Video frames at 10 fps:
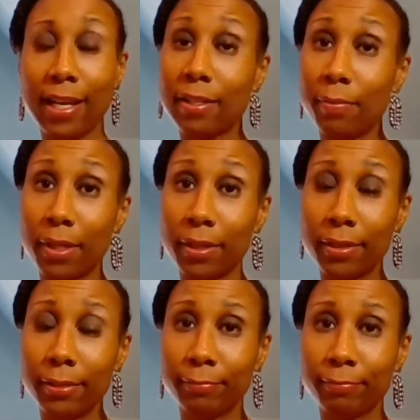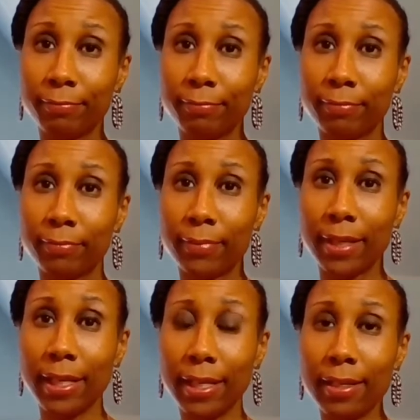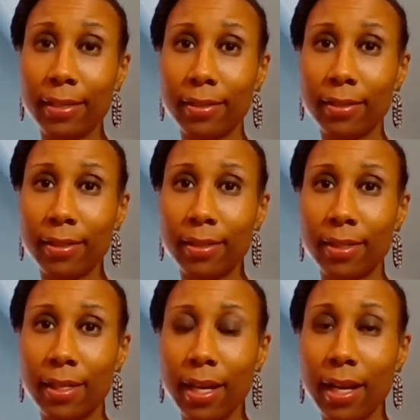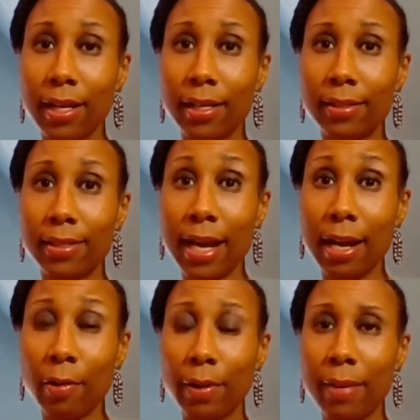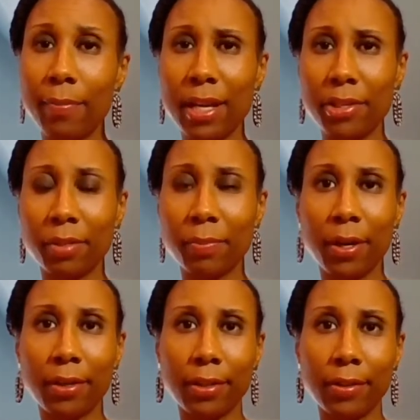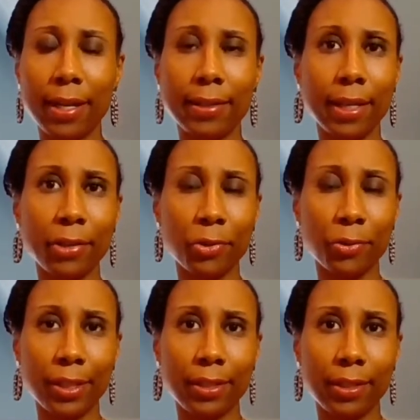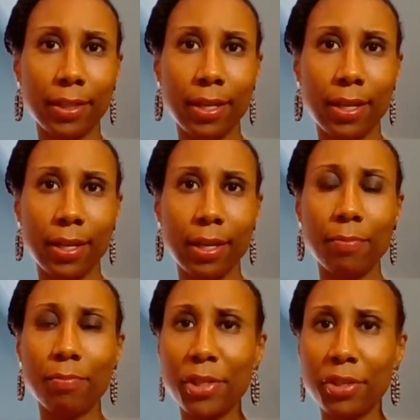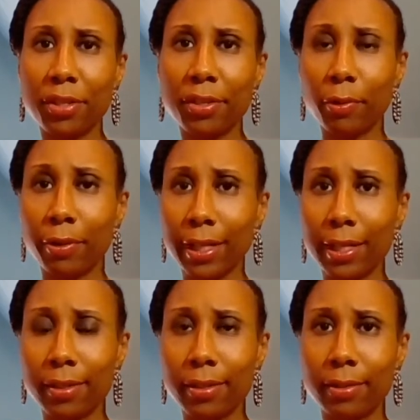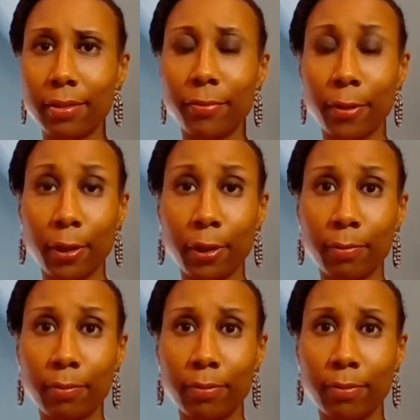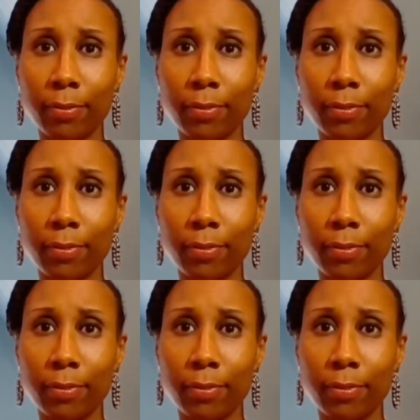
as a mother, and as now a managing partner at Next Street, a mission-oriented firm